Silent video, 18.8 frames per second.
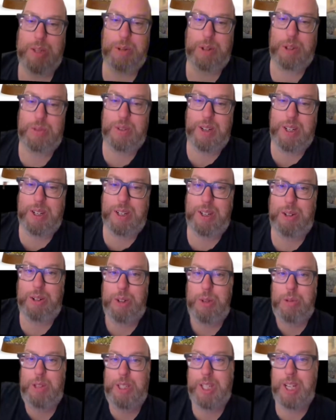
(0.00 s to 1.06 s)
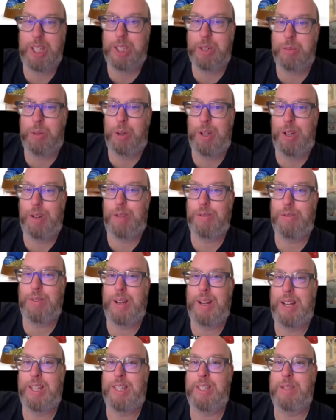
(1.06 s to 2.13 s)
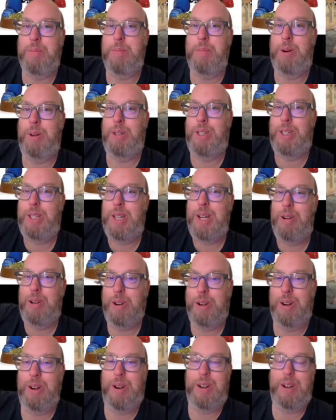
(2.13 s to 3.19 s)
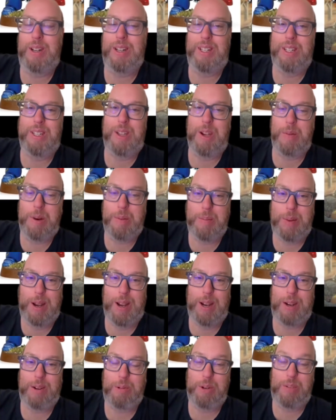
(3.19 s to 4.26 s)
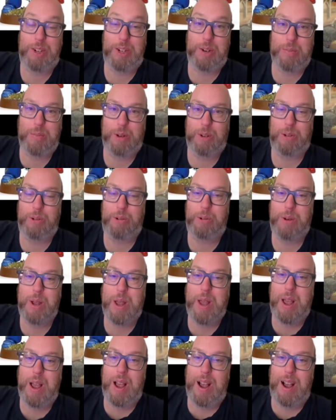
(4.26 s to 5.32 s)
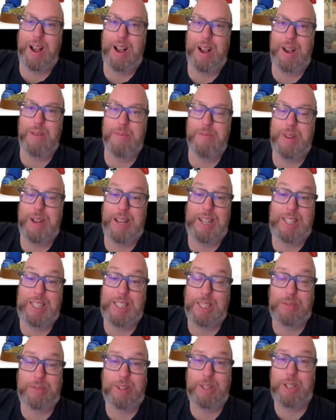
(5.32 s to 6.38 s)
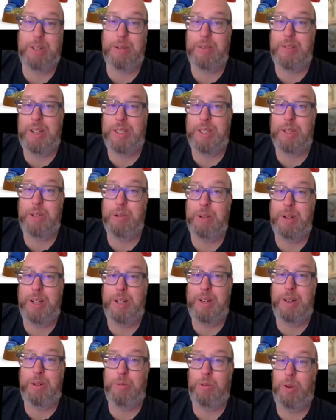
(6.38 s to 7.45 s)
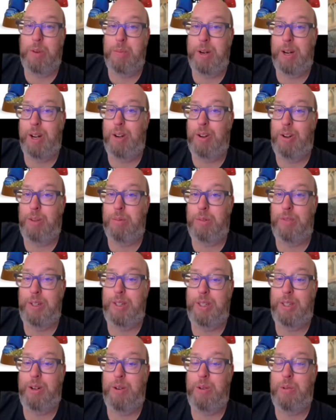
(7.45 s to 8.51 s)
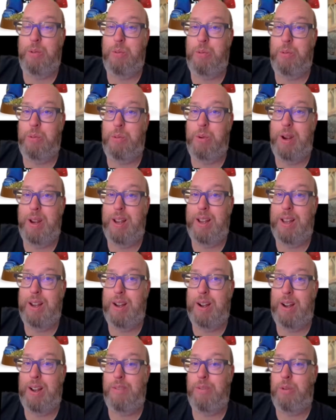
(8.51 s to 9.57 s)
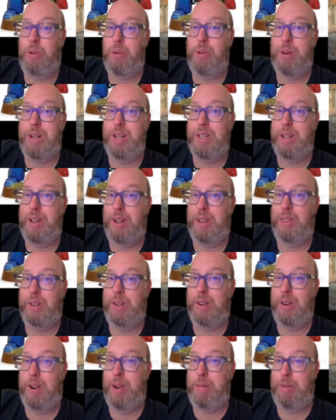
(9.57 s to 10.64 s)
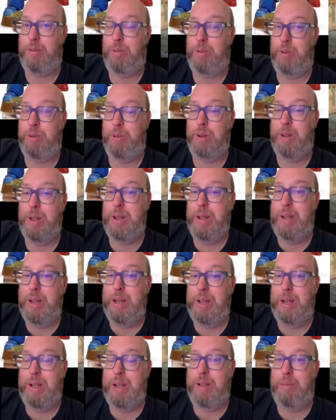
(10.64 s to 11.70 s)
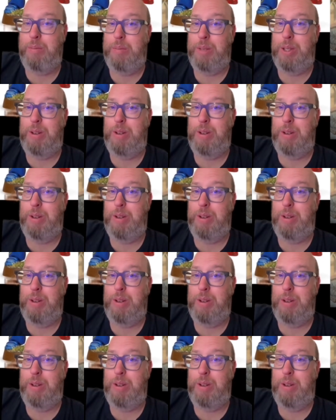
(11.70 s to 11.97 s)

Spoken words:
we just found out the Ultramarine is getting some more love as Marneus Calgar is coming back with a new model. And this is the first time I've had to do a Warhammer Glow Ups video where I've already done the guy before. So